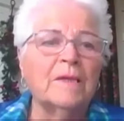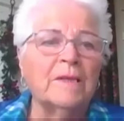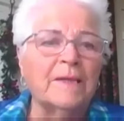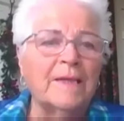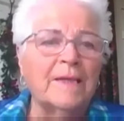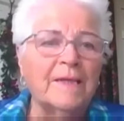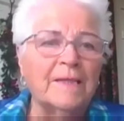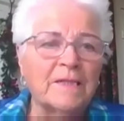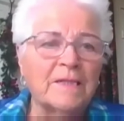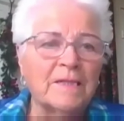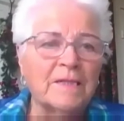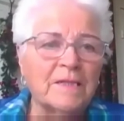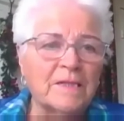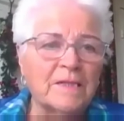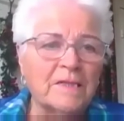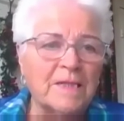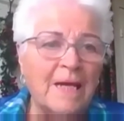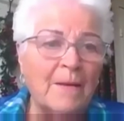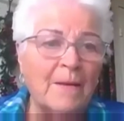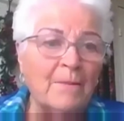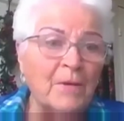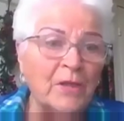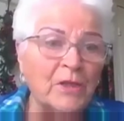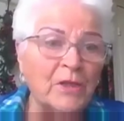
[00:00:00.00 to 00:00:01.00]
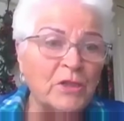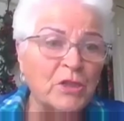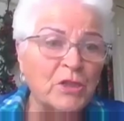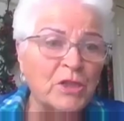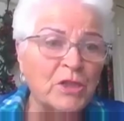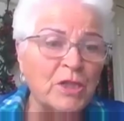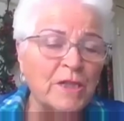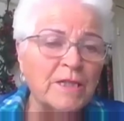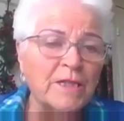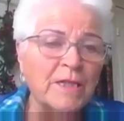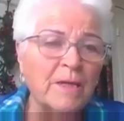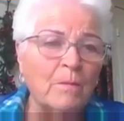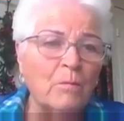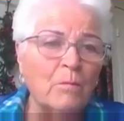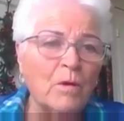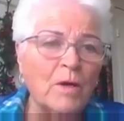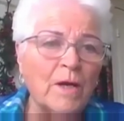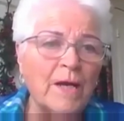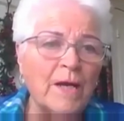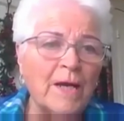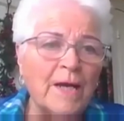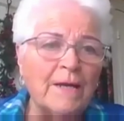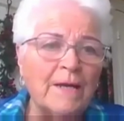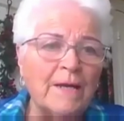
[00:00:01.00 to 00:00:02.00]
can get damaged in some
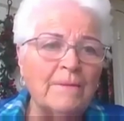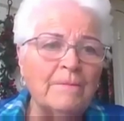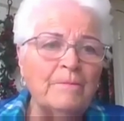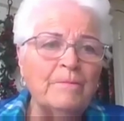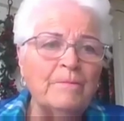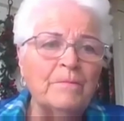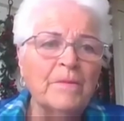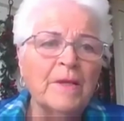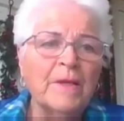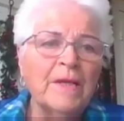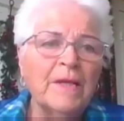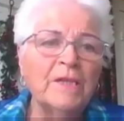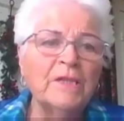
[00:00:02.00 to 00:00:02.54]
way,